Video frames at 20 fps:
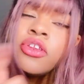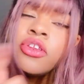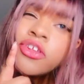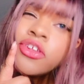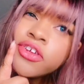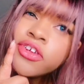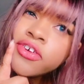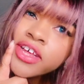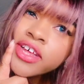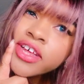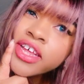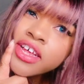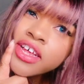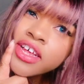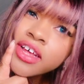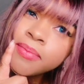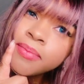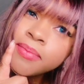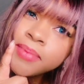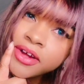Do you
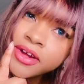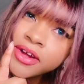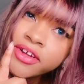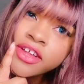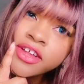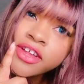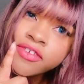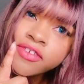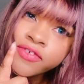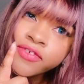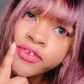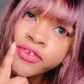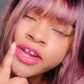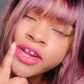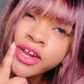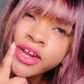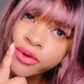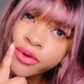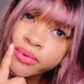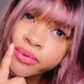cook American food
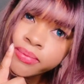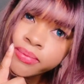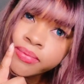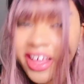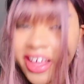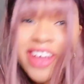at home?